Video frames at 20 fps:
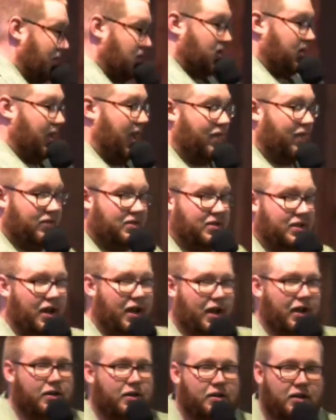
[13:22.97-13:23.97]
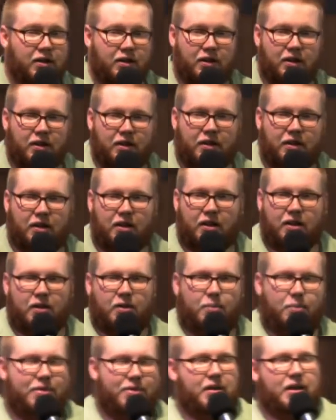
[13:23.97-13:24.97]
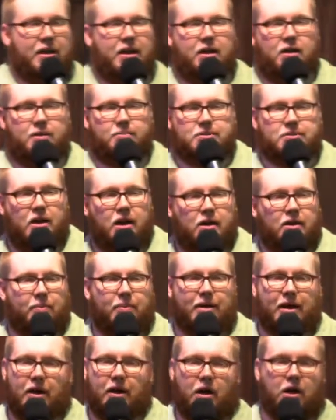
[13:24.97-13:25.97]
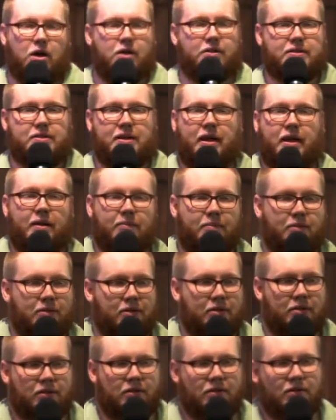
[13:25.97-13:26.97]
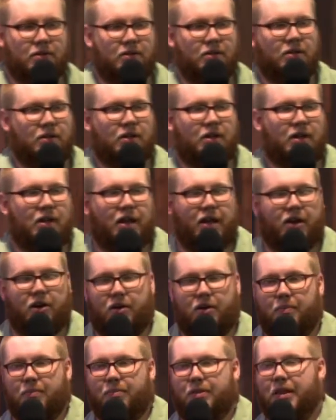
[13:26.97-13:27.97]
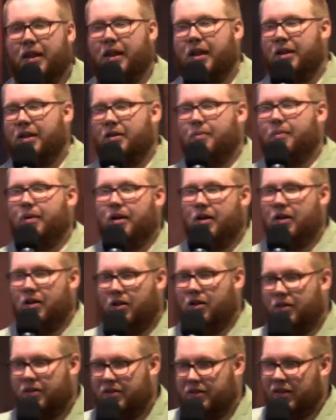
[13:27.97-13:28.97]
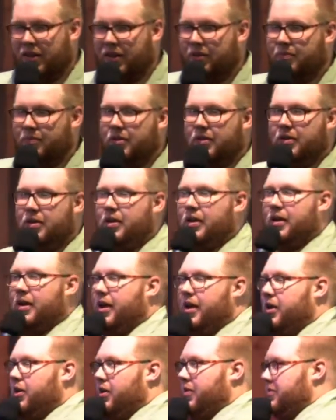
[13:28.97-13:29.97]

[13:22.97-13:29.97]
and I just gave it to God. But then I hear him talking about it all the time. I hear him complaining about it all the time. I